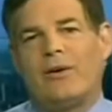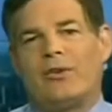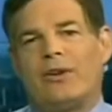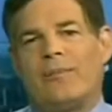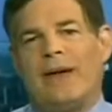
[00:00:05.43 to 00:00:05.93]

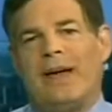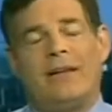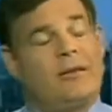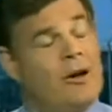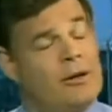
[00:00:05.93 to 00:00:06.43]
or she
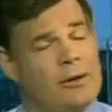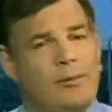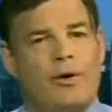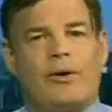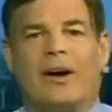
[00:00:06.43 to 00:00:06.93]
may call their
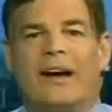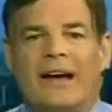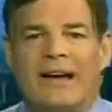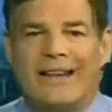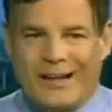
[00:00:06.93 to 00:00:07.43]
broker.
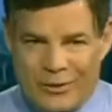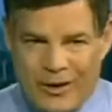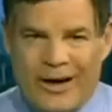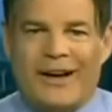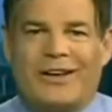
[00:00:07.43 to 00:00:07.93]
That's
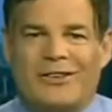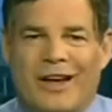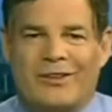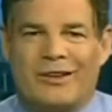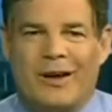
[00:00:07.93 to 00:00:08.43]
where our next
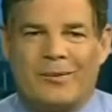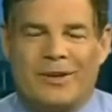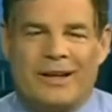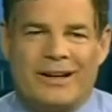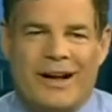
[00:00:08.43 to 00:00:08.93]
guest
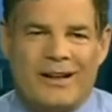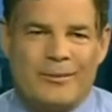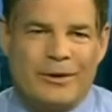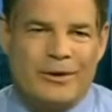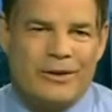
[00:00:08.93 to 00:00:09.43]
comes in.
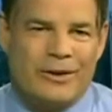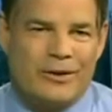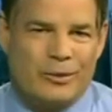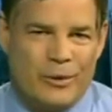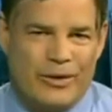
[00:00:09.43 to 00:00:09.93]
Colin Berthoud
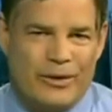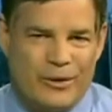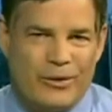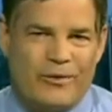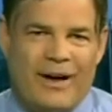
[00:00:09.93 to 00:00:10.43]
is with
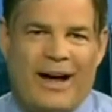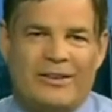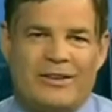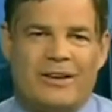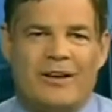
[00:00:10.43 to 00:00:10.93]

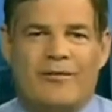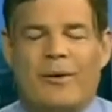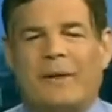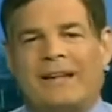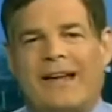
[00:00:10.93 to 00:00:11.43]
youdevise, a
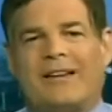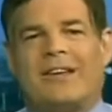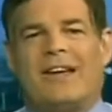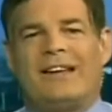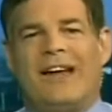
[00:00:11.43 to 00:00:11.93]
firm that
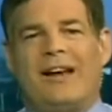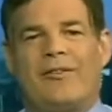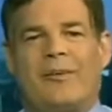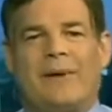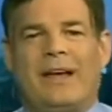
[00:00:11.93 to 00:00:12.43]
takes data
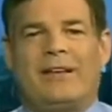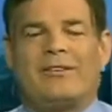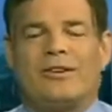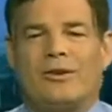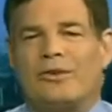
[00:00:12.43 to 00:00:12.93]
from
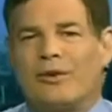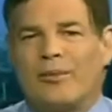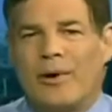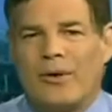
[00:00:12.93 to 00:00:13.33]
institutional